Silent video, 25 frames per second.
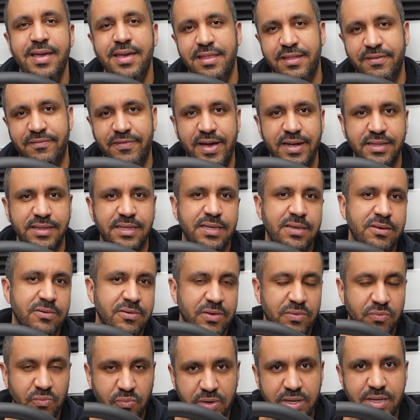The fact that you
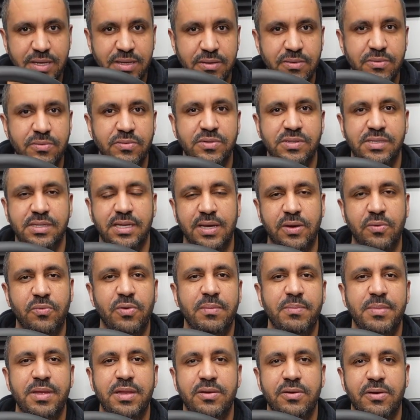can reuse
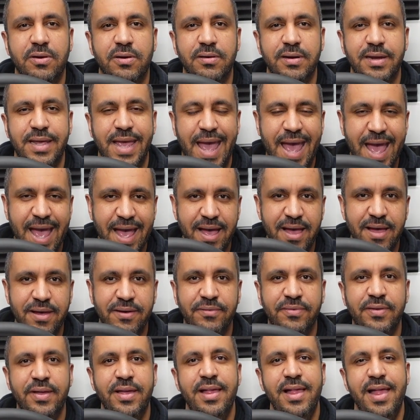equipment you already
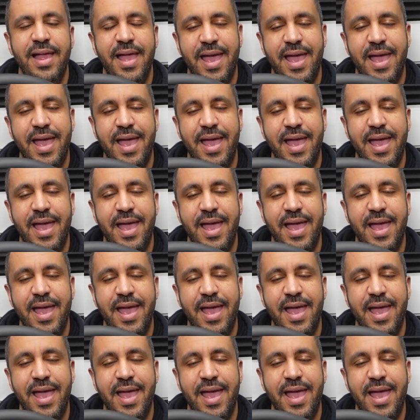have